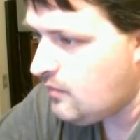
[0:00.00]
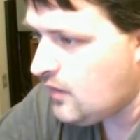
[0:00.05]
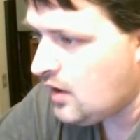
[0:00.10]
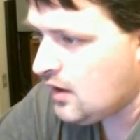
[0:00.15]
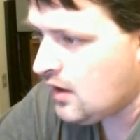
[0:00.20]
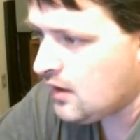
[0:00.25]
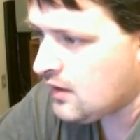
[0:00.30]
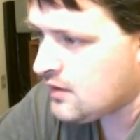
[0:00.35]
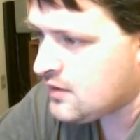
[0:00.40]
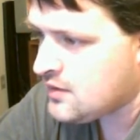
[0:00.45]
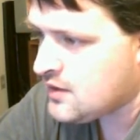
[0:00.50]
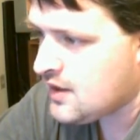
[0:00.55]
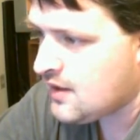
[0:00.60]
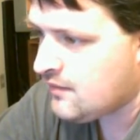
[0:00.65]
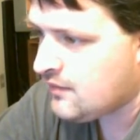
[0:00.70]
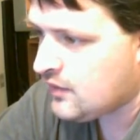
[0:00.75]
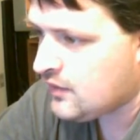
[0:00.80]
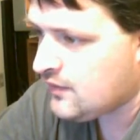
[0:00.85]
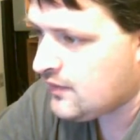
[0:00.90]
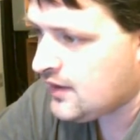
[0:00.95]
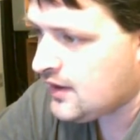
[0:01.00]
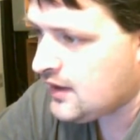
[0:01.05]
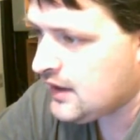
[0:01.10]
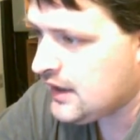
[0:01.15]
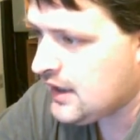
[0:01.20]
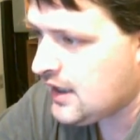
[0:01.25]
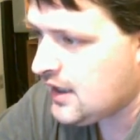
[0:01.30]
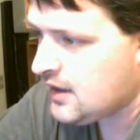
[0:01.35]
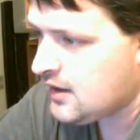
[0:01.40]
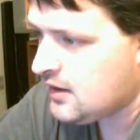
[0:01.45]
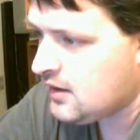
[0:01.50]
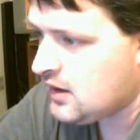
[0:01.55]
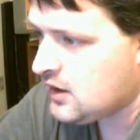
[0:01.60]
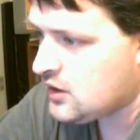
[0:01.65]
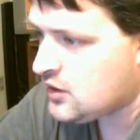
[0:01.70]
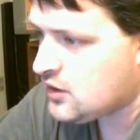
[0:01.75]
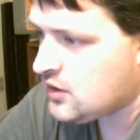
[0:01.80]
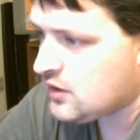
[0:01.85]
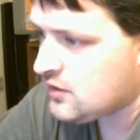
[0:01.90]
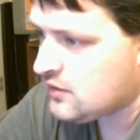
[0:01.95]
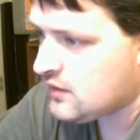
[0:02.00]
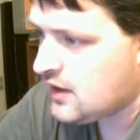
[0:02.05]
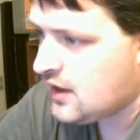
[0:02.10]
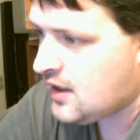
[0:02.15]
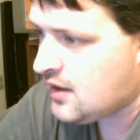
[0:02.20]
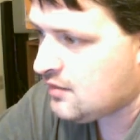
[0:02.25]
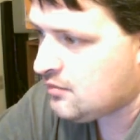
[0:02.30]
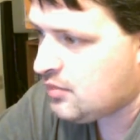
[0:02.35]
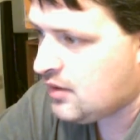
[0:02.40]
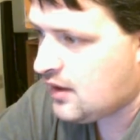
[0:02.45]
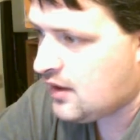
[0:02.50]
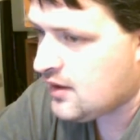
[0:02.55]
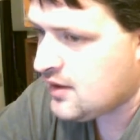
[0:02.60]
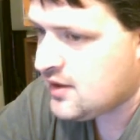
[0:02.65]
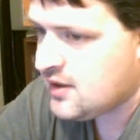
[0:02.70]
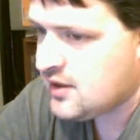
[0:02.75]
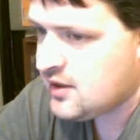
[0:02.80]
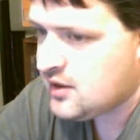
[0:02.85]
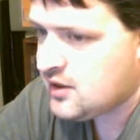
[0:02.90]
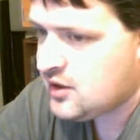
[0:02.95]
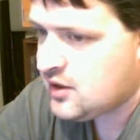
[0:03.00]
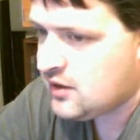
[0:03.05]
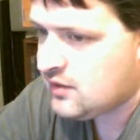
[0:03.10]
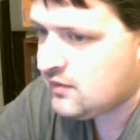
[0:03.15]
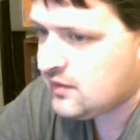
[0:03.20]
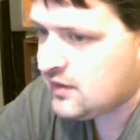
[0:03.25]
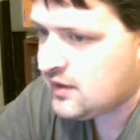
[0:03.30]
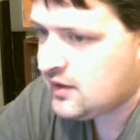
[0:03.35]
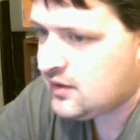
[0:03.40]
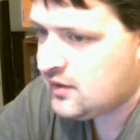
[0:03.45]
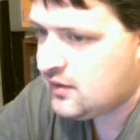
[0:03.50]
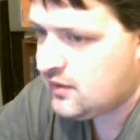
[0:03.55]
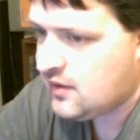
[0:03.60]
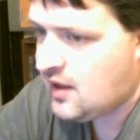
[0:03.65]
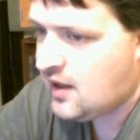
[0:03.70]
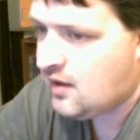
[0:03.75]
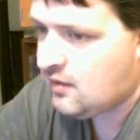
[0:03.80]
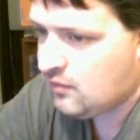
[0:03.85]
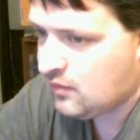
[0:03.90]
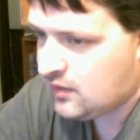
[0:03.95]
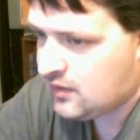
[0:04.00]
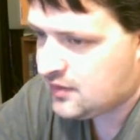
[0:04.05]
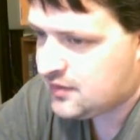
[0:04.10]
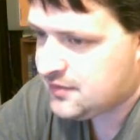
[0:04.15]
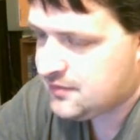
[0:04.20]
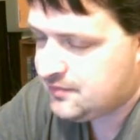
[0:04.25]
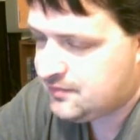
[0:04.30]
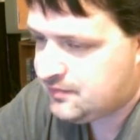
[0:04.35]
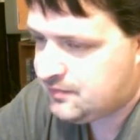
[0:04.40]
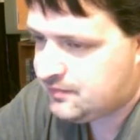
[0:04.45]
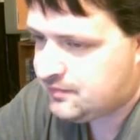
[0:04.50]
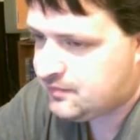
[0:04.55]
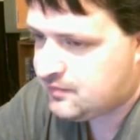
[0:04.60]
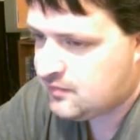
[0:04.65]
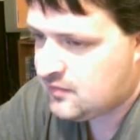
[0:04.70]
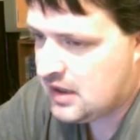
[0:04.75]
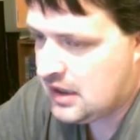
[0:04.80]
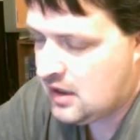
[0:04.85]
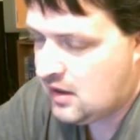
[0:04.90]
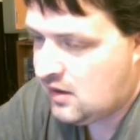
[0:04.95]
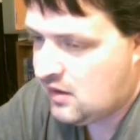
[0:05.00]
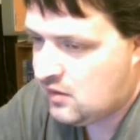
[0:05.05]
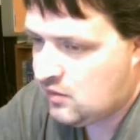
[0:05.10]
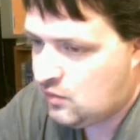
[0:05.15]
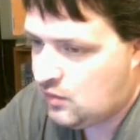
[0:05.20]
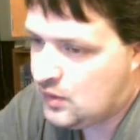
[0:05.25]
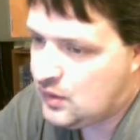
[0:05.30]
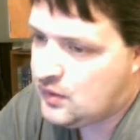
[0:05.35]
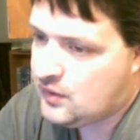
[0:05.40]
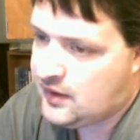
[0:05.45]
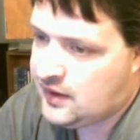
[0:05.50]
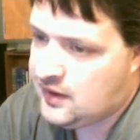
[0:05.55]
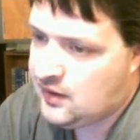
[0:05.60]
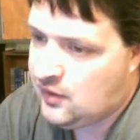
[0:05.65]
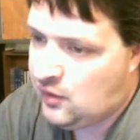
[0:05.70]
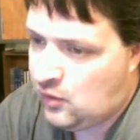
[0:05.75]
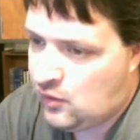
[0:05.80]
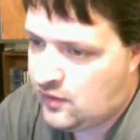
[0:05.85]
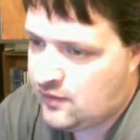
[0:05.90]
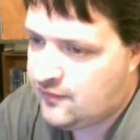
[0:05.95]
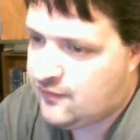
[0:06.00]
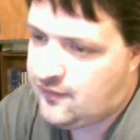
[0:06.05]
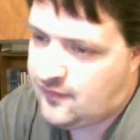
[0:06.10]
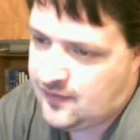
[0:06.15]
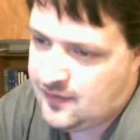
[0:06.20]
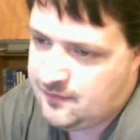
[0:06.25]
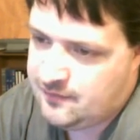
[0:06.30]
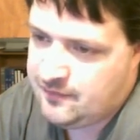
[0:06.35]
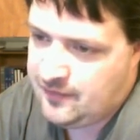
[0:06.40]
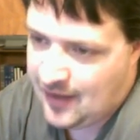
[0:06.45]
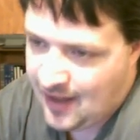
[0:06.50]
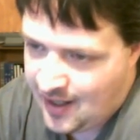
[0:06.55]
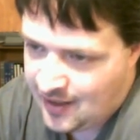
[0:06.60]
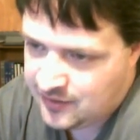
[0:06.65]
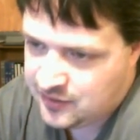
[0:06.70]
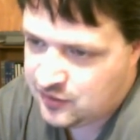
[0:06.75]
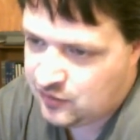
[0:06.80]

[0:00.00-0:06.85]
others have agreed that trickle-down policies generally do not work. Well, in order for them not to